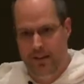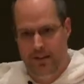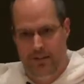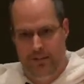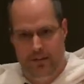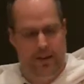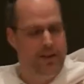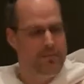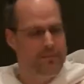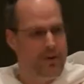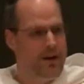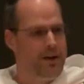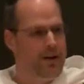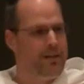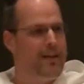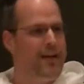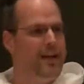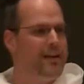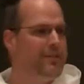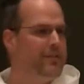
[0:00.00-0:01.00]
Second part
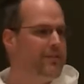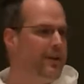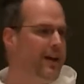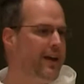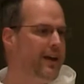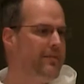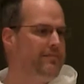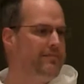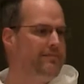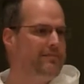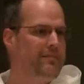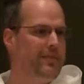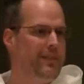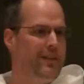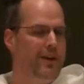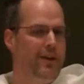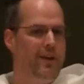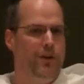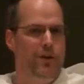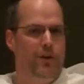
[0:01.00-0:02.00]
of that exam
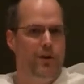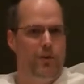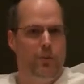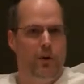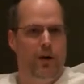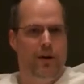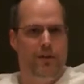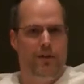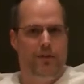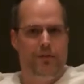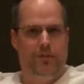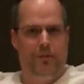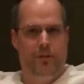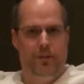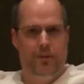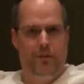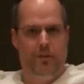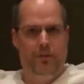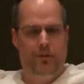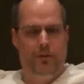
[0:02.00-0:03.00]
was
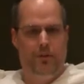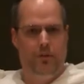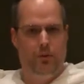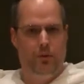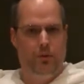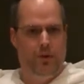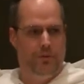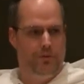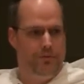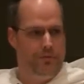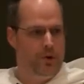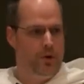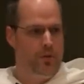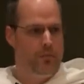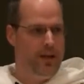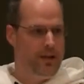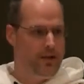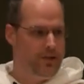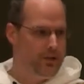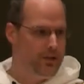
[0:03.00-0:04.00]
to do a
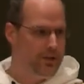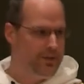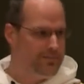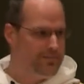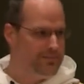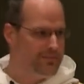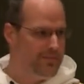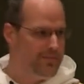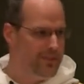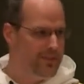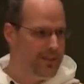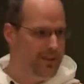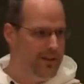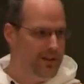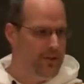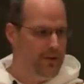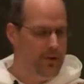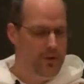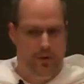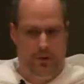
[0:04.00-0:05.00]
formation,
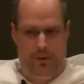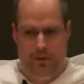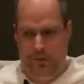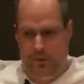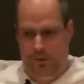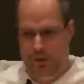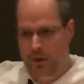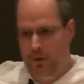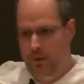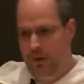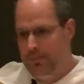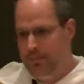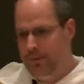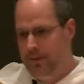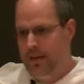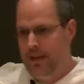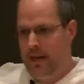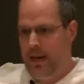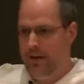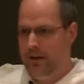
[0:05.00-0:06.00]
where you would go up
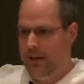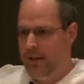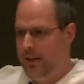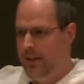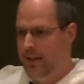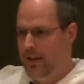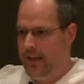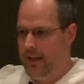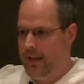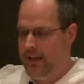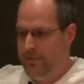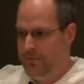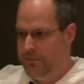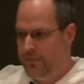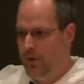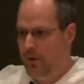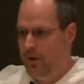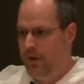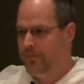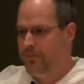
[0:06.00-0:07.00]
and down in a
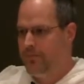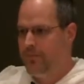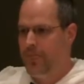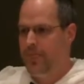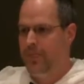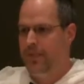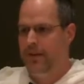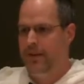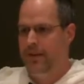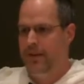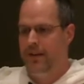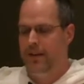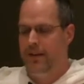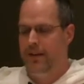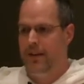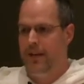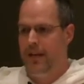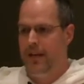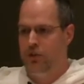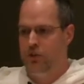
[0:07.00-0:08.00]
form
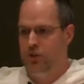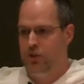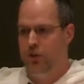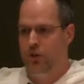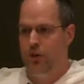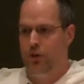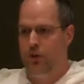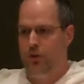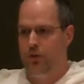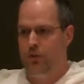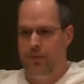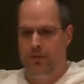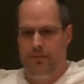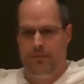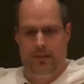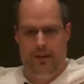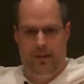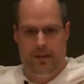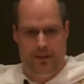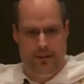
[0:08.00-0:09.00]
and show
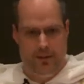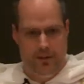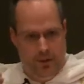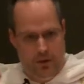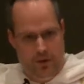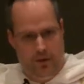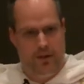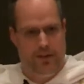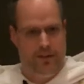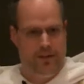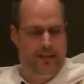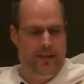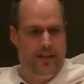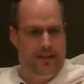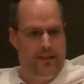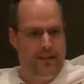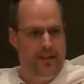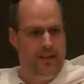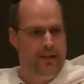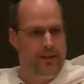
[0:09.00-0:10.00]
your
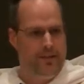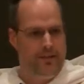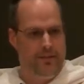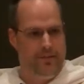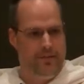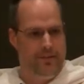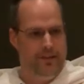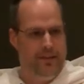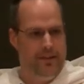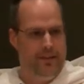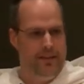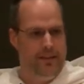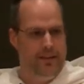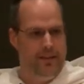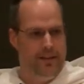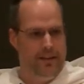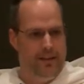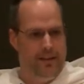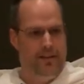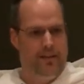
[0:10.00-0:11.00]
techniques
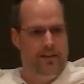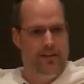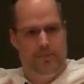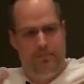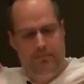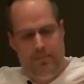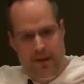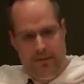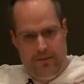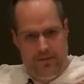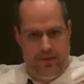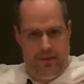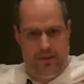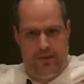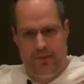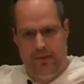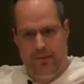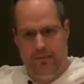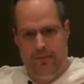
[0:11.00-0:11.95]
in this basic